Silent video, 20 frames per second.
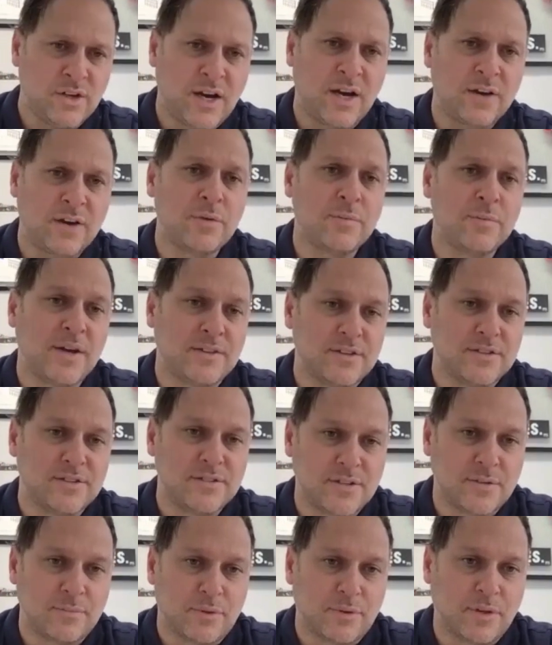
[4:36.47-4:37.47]
how do we make
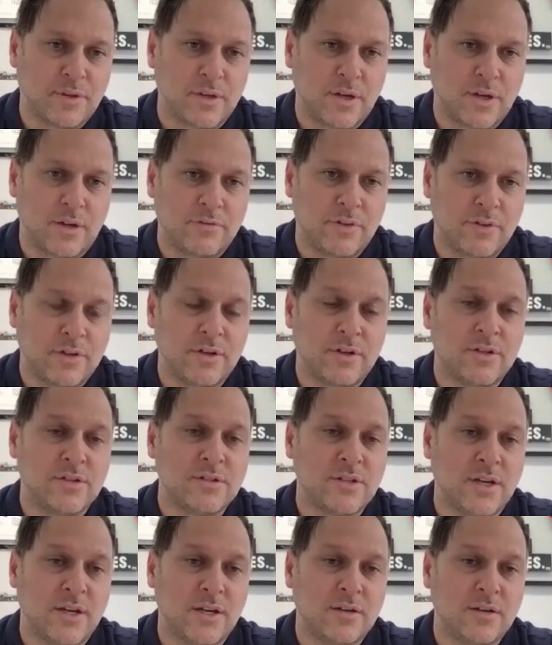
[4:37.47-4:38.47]
this simple enough that you can
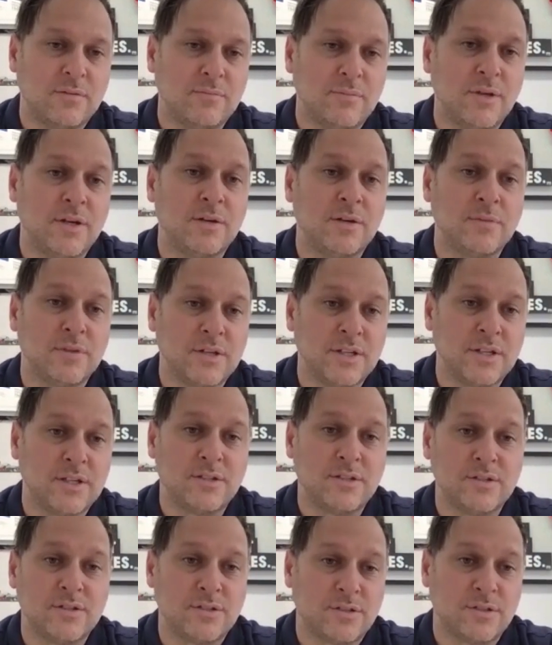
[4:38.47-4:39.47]
take minimally
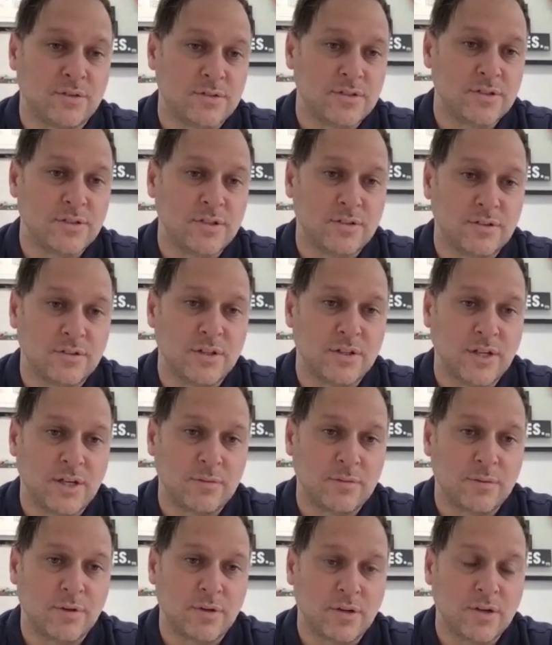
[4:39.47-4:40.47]
to zero skilled
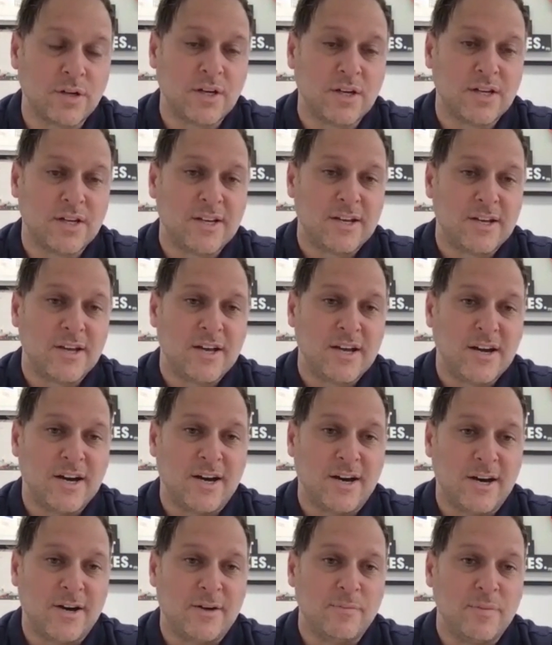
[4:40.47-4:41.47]
labor
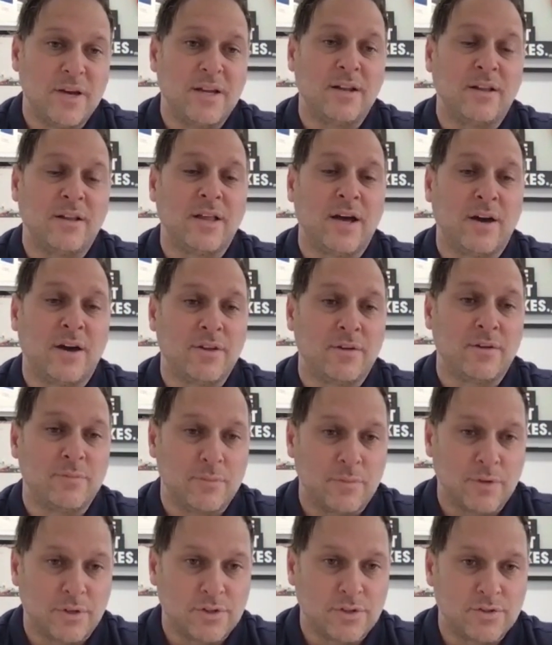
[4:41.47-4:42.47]
and allow them to
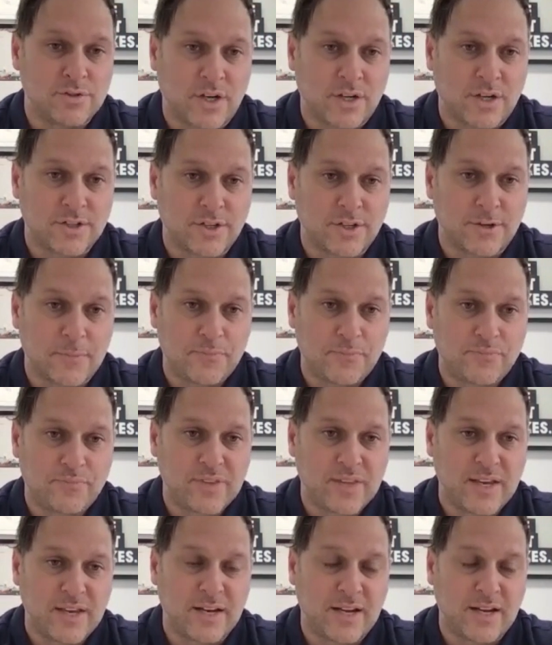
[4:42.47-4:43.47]
build structure.
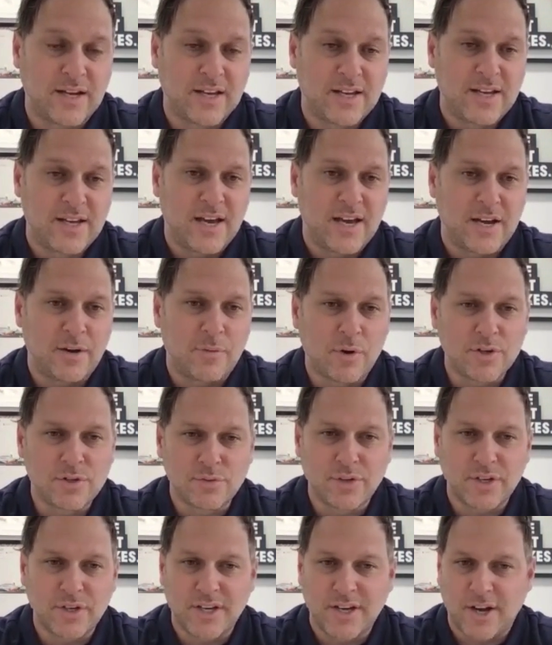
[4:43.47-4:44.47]
And I'm always
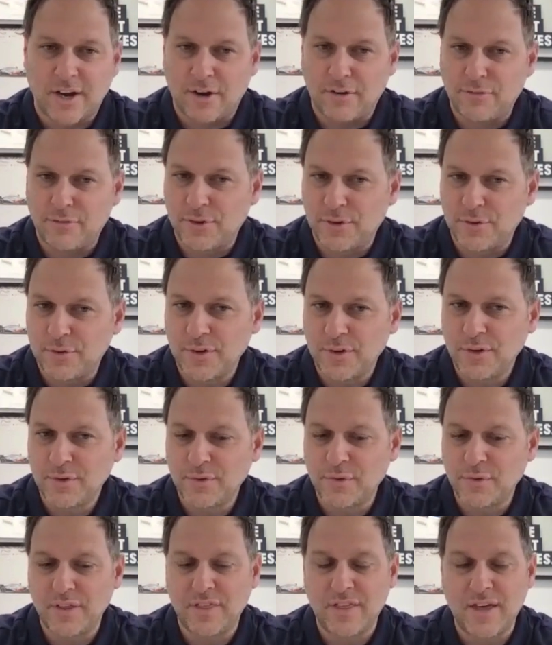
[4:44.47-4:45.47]
really careful
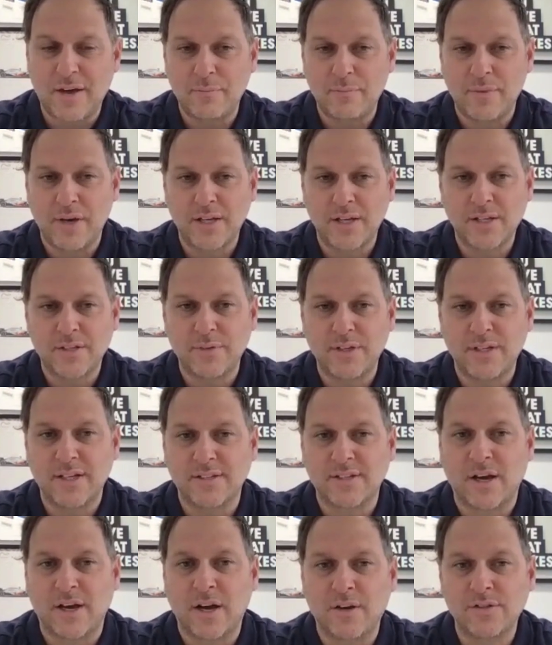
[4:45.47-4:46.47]
with that mix
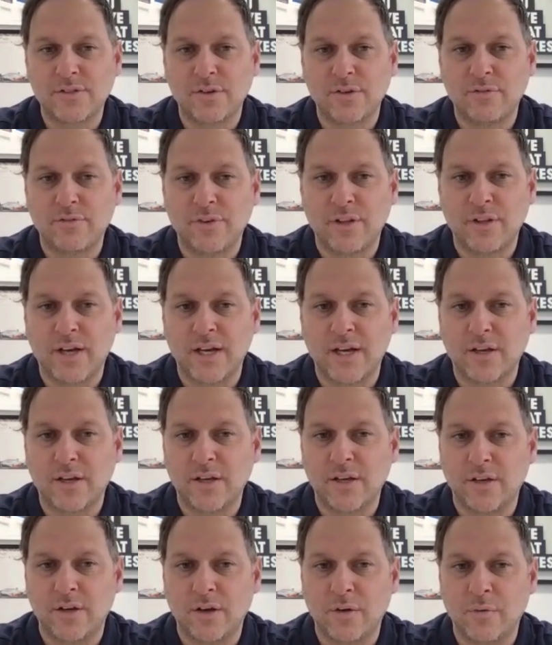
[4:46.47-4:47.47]
because I also feel like,
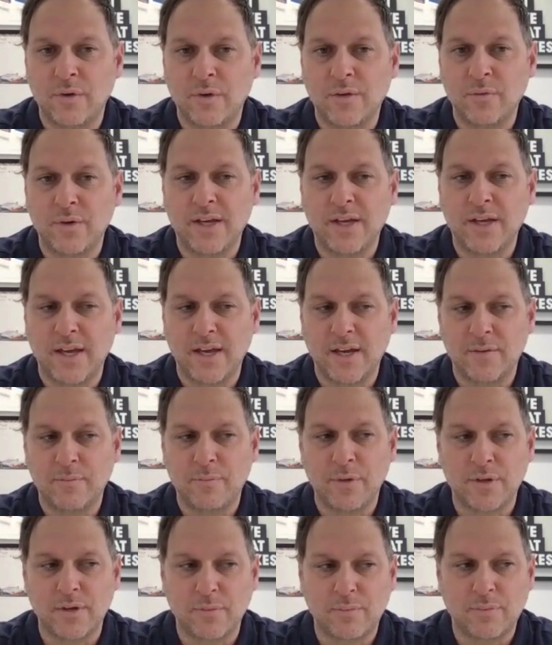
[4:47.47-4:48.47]
we can't
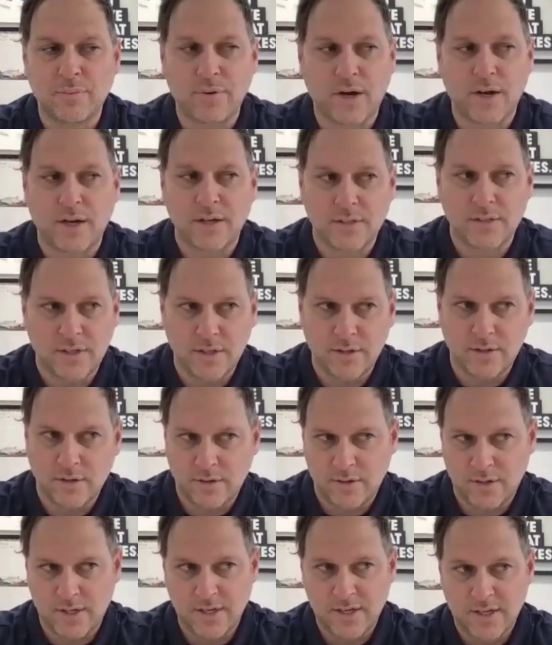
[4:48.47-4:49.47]
build a product
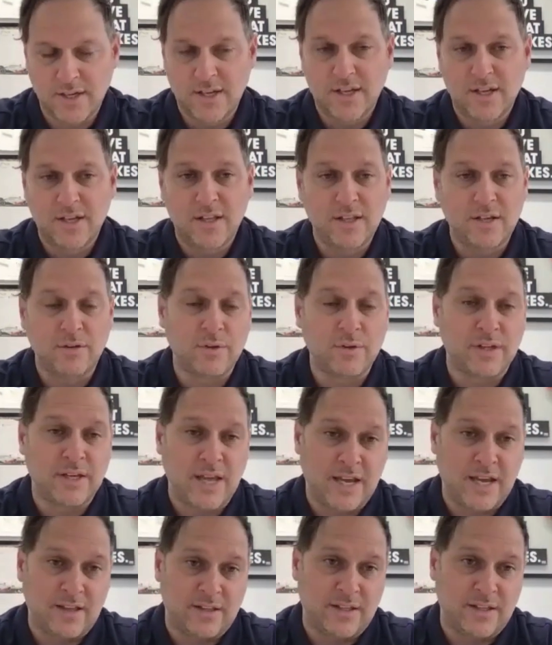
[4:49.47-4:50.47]
either that
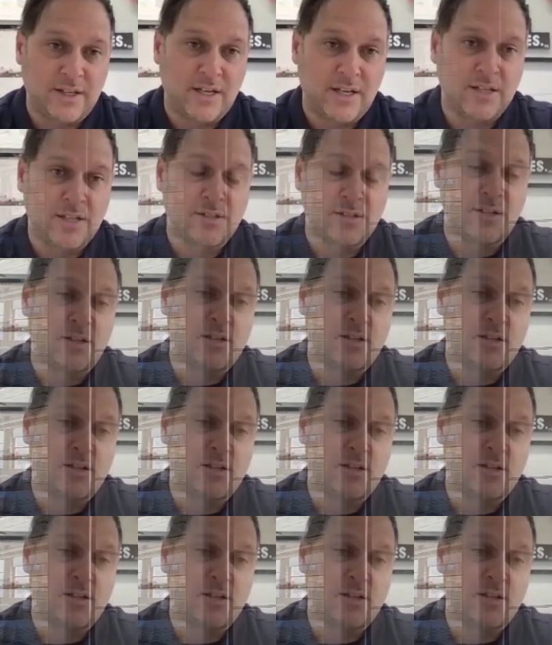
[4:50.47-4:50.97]
really alienates